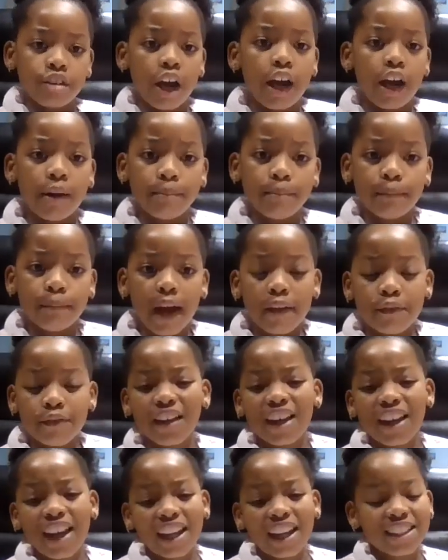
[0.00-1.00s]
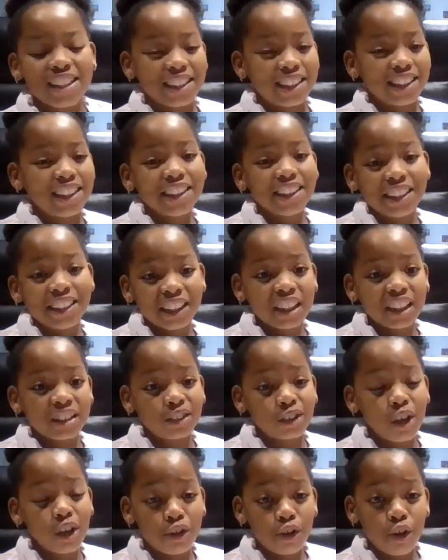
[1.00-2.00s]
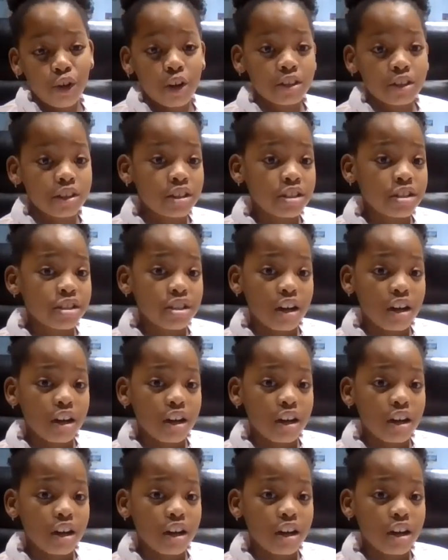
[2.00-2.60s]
I feel like the teachers are not